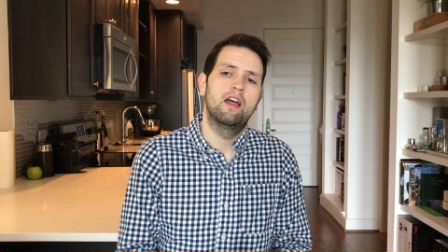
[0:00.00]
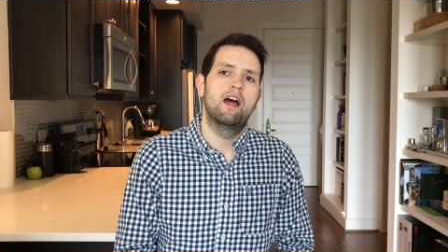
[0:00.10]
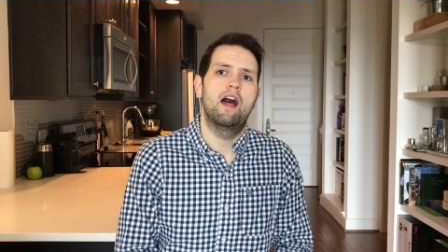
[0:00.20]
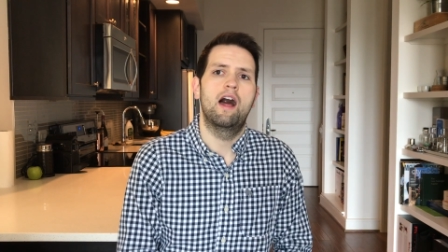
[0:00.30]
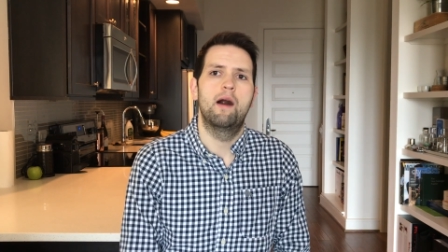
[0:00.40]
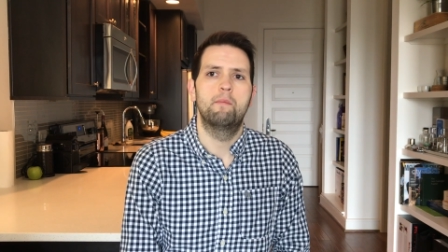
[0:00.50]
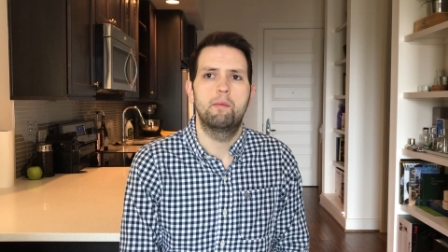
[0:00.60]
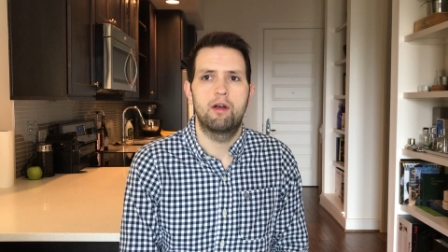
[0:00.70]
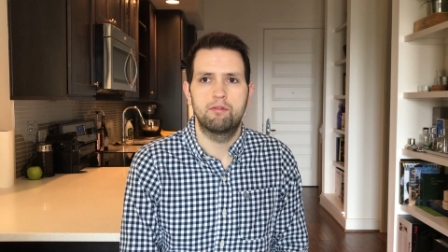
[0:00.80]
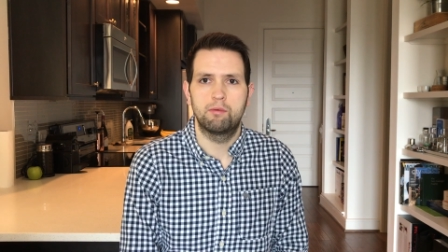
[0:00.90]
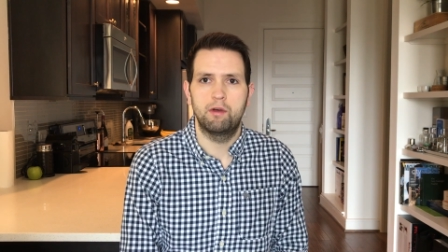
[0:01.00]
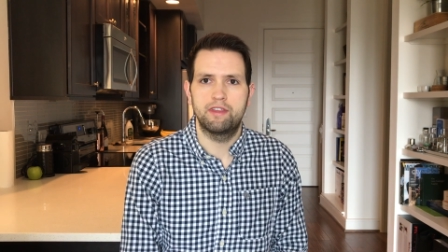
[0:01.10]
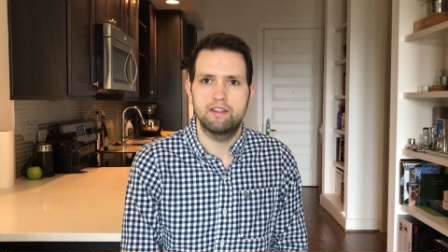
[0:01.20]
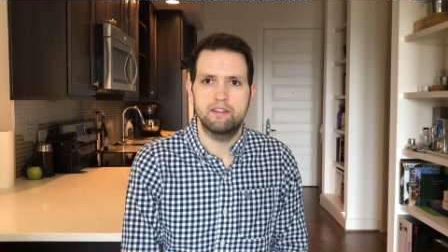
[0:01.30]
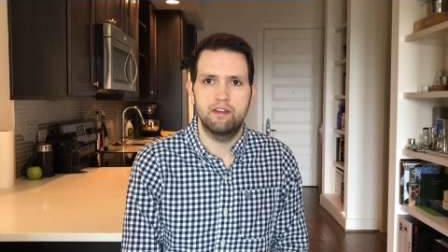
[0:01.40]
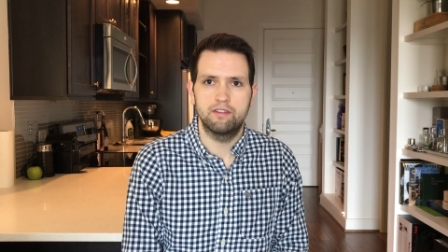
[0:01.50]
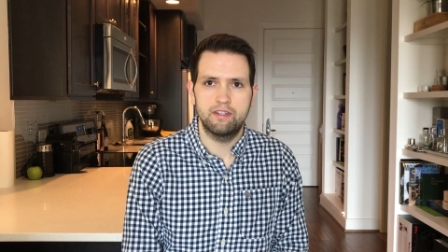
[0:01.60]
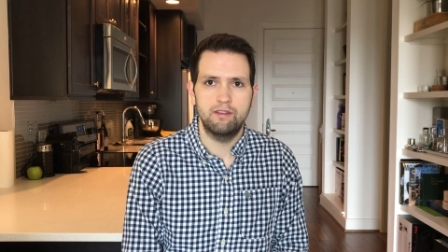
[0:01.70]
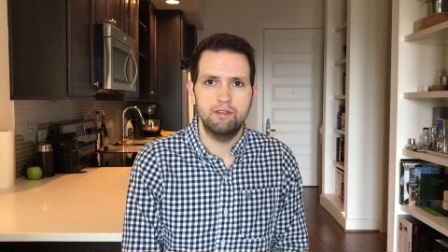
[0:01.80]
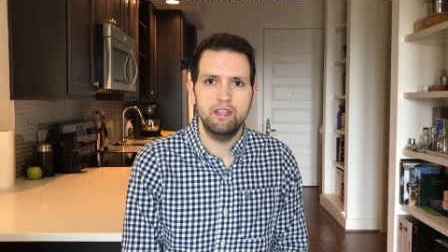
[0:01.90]
apart from what they see on
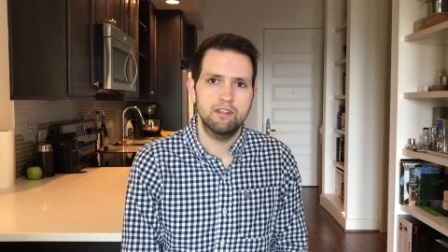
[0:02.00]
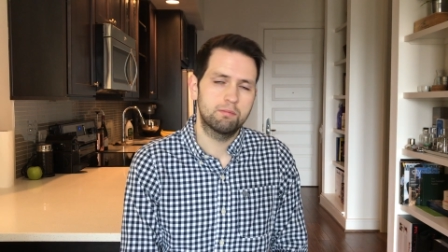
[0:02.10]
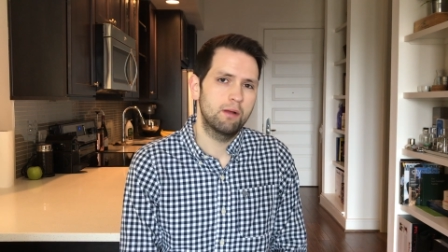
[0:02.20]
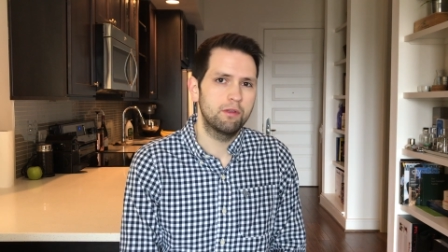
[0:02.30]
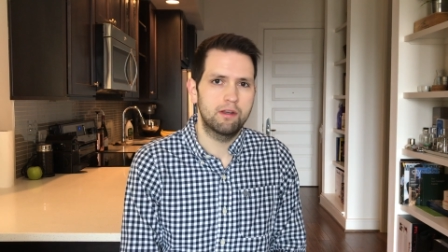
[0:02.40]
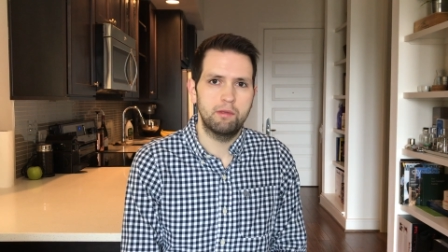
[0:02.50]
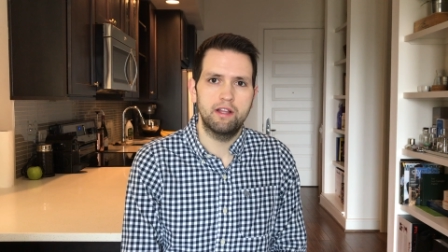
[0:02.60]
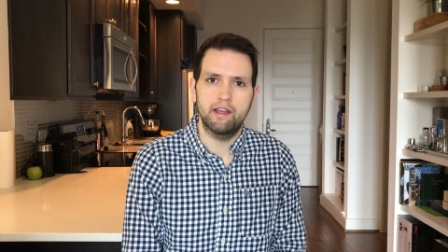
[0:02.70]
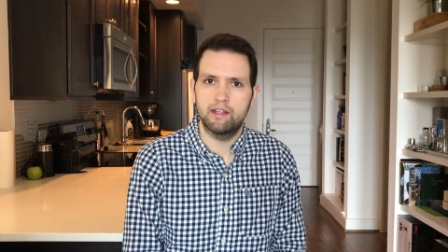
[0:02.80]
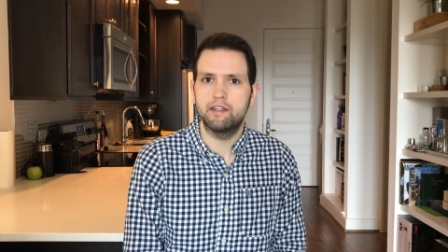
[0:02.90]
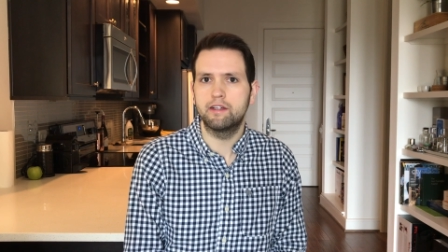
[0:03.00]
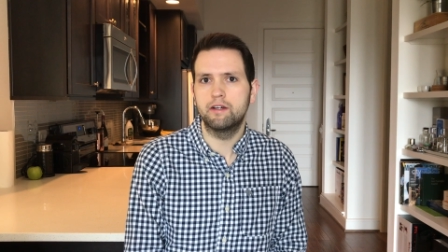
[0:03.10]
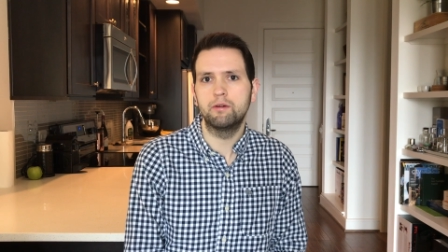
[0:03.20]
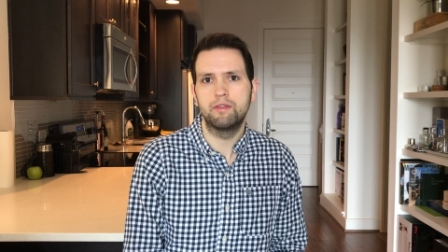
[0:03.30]
TV, is probably going to be like Clico.